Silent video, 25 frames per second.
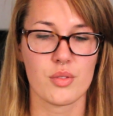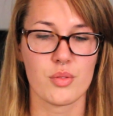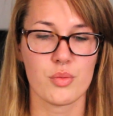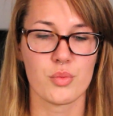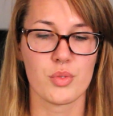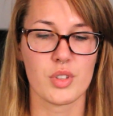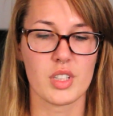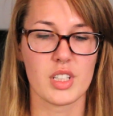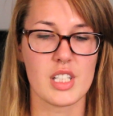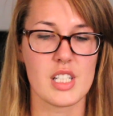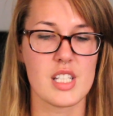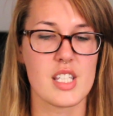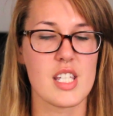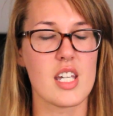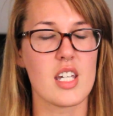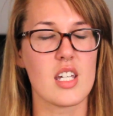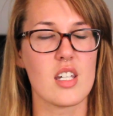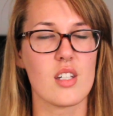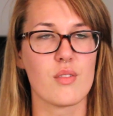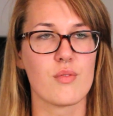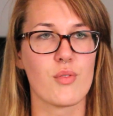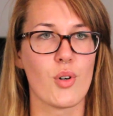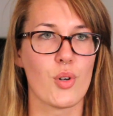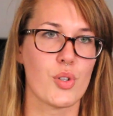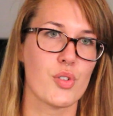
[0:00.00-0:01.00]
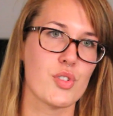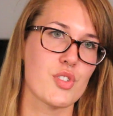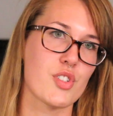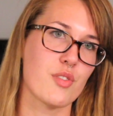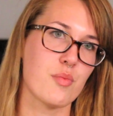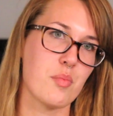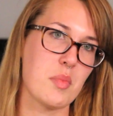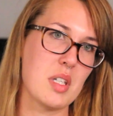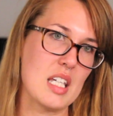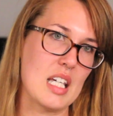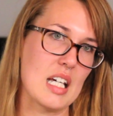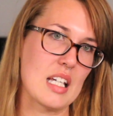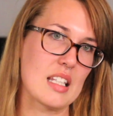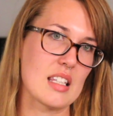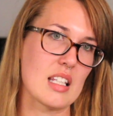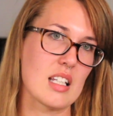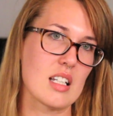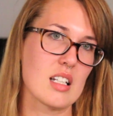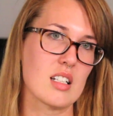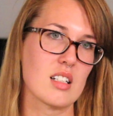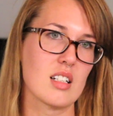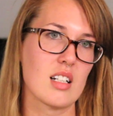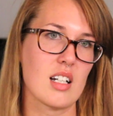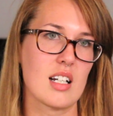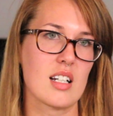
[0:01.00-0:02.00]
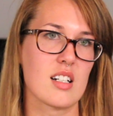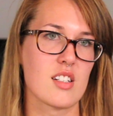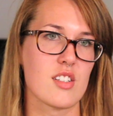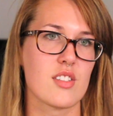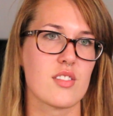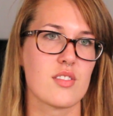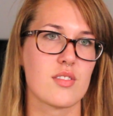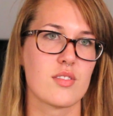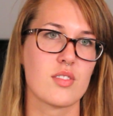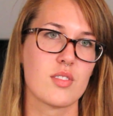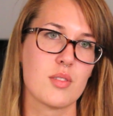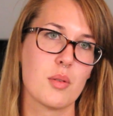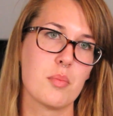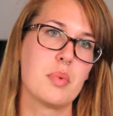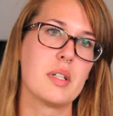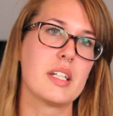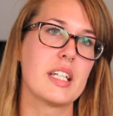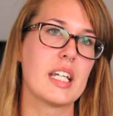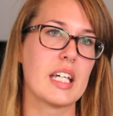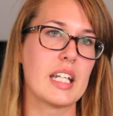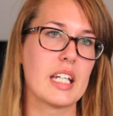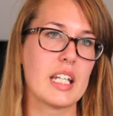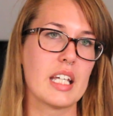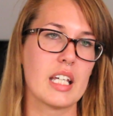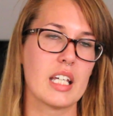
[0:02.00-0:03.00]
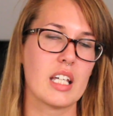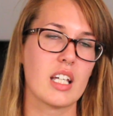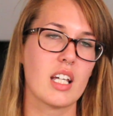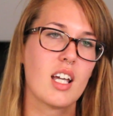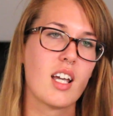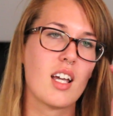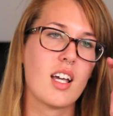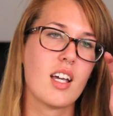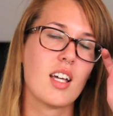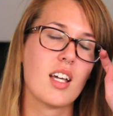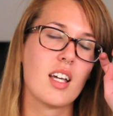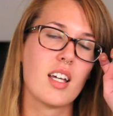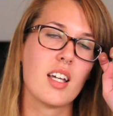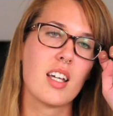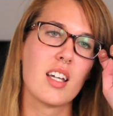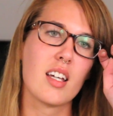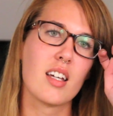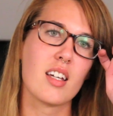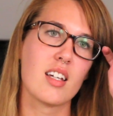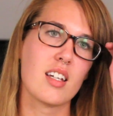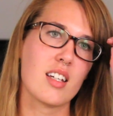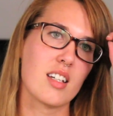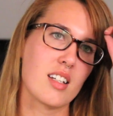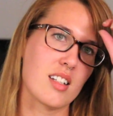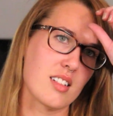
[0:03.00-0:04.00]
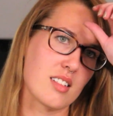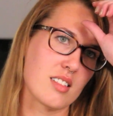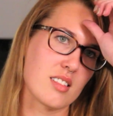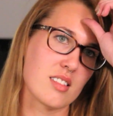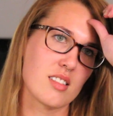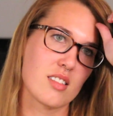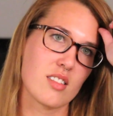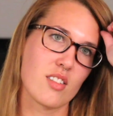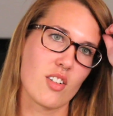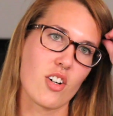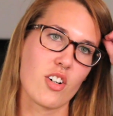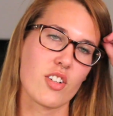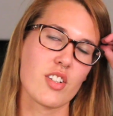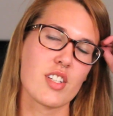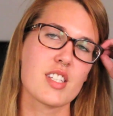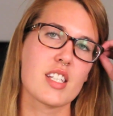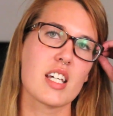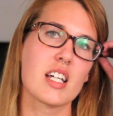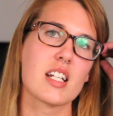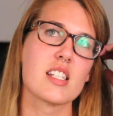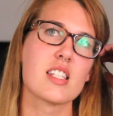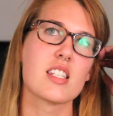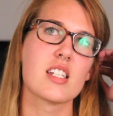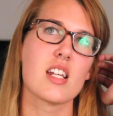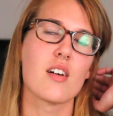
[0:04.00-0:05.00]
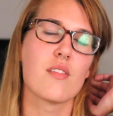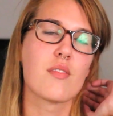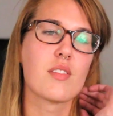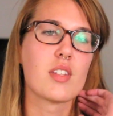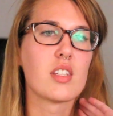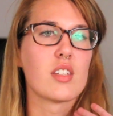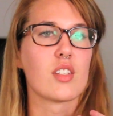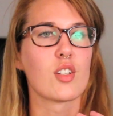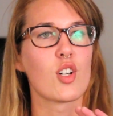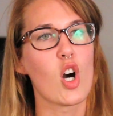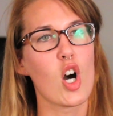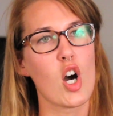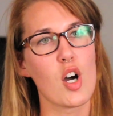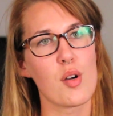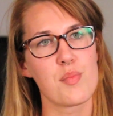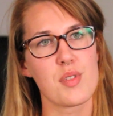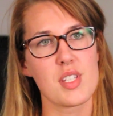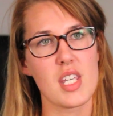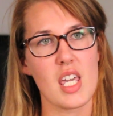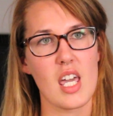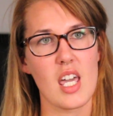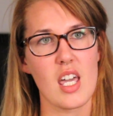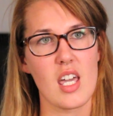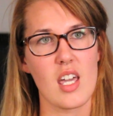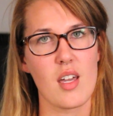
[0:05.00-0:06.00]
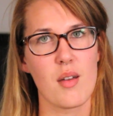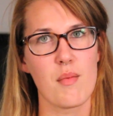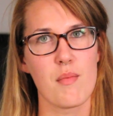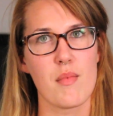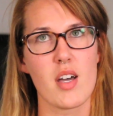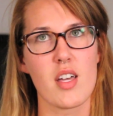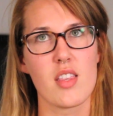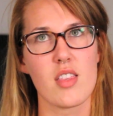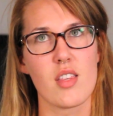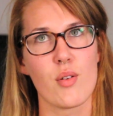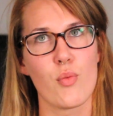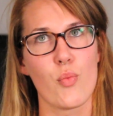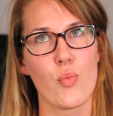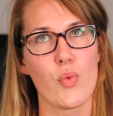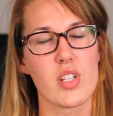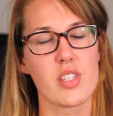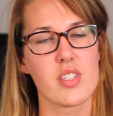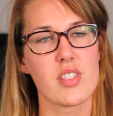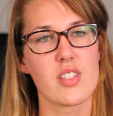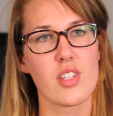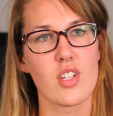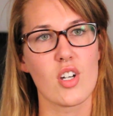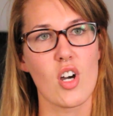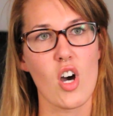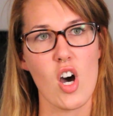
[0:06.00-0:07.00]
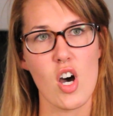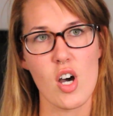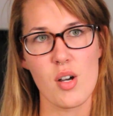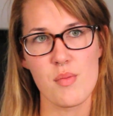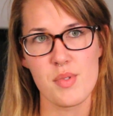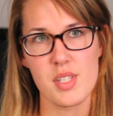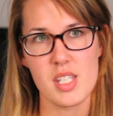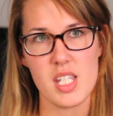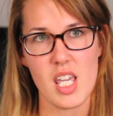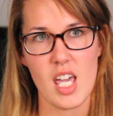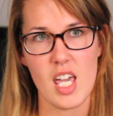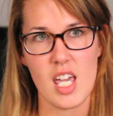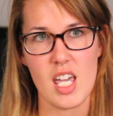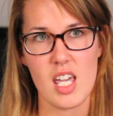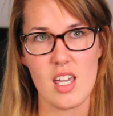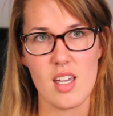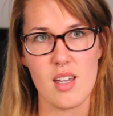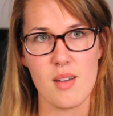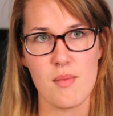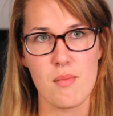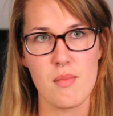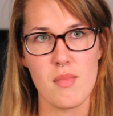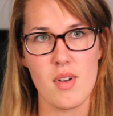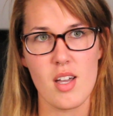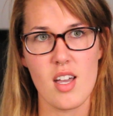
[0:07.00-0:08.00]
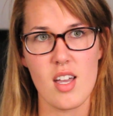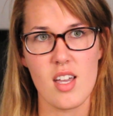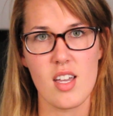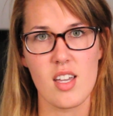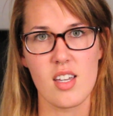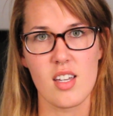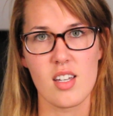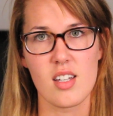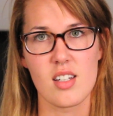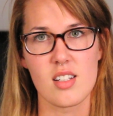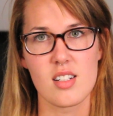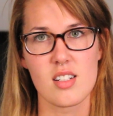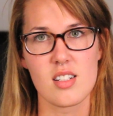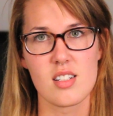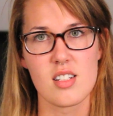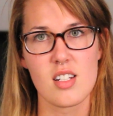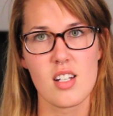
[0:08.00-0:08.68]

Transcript: really taking photos of me at the beginning and all this kind of stuff, and then the cops came, and then once the cops came and